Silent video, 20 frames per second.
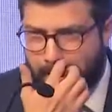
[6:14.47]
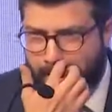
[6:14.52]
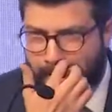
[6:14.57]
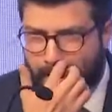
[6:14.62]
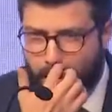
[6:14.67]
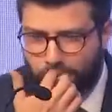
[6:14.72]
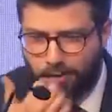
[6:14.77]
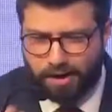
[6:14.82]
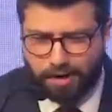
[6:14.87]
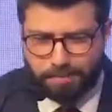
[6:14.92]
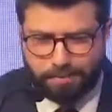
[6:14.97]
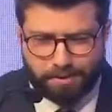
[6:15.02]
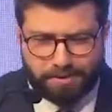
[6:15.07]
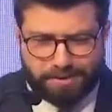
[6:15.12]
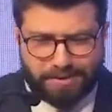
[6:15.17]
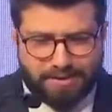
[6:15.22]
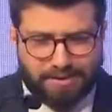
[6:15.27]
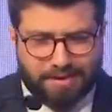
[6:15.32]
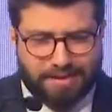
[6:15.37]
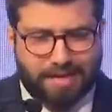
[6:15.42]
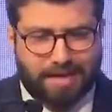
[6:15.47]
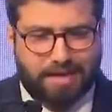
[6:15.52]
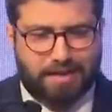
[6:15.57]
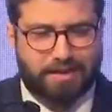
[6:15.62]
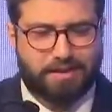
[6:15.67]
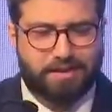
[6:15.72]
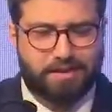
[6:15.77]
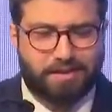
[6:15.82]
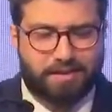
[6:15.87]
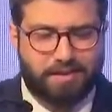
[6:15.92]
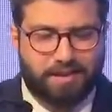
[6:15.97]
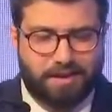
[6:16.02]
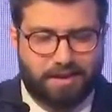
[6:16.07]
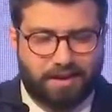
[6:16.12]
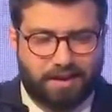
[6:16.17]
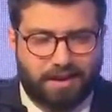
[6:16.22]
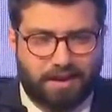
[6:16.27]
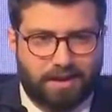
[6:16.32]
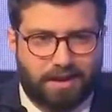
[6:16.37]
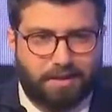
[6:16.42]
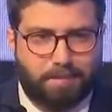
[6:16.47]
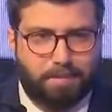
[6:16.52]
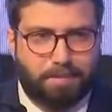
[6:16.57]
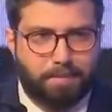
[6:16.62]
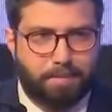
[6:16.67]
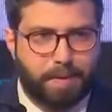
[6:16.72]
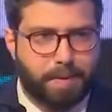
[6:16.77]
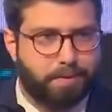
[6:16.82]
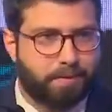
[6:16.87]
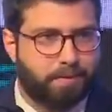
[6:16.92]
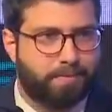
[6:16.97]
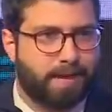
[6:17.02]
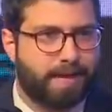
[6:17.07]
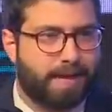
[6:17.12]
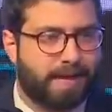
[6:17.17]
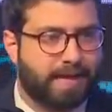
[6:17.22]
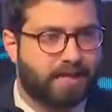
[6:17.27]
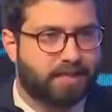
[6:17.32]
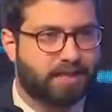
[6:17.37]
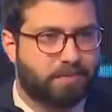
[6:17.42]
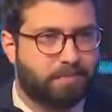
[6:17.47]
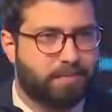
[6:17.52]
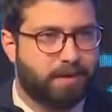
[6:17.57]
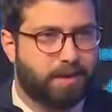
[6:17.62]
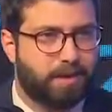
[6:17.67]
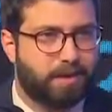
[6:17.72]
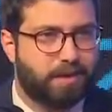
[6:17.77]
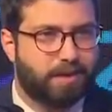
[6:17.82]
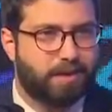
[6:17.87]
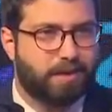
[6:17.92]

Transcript: And when I put these slides, people might ask me,